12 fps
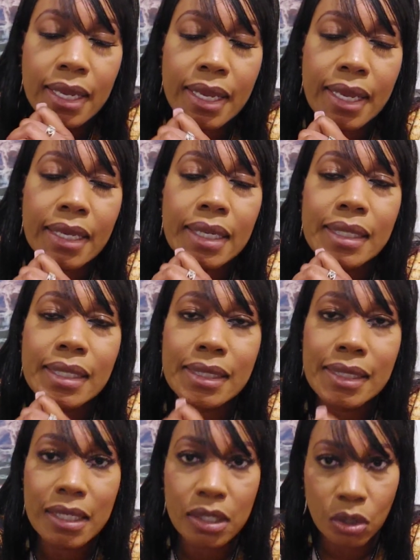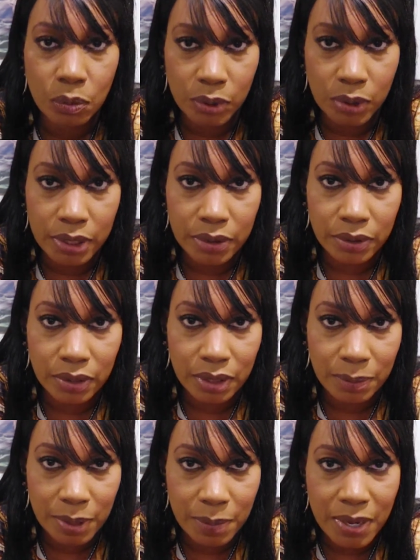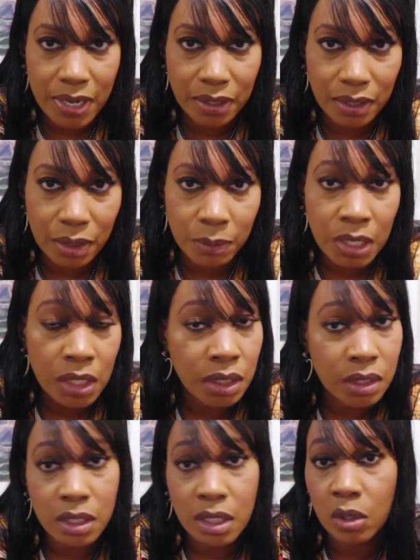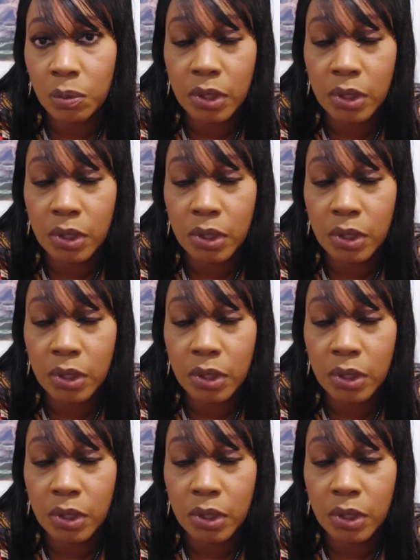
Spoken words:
a casino player, let me back up. Casino